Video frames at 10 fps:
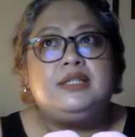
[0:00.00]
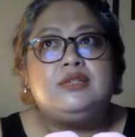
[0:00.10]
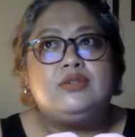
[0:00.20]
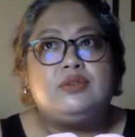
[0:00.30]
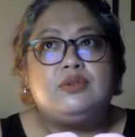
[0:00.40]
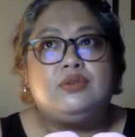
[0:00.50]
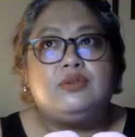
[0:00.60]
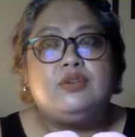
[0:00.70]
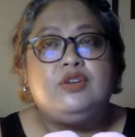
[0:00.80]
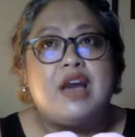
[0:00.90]

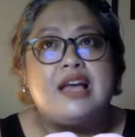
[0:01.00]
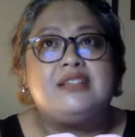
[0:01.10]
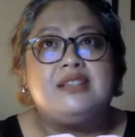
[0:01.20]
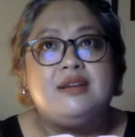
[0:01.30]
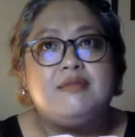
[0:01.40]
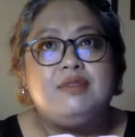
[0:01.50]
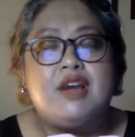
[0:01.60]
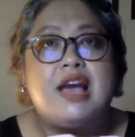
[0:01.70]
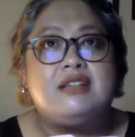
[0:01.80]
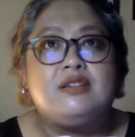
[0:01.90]
So you
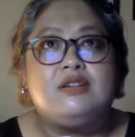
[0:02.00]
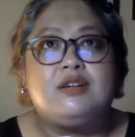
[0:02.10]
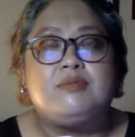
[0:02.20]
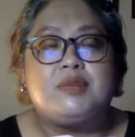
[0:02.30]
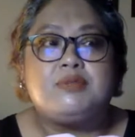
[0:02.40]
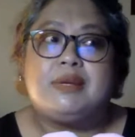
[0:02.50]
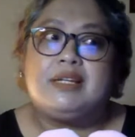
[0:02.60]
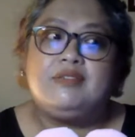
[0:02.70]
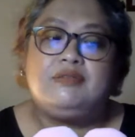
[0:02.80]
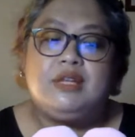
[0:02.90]
ask your
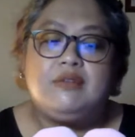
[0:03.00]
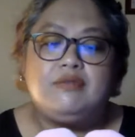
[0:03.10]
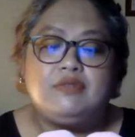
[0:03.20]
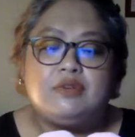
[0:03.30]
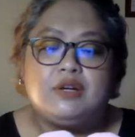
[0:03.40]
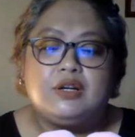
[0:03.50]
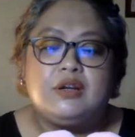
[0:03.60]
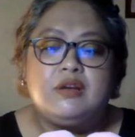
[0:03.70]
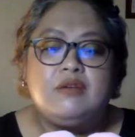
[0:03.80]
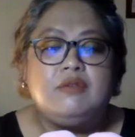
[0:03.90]
prospective team
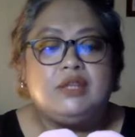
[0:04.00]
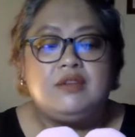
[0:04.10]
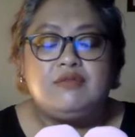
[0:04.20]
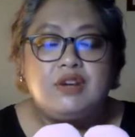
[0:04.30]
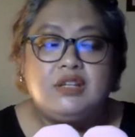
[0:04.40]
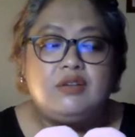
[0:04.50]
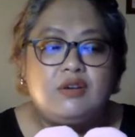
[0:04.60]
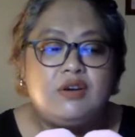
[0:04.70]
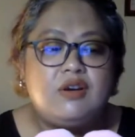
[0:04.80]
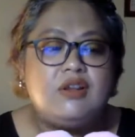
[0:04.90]
for what they worked
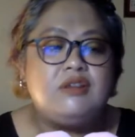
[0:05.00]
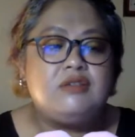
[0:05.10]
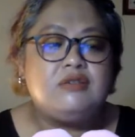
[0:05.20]
on.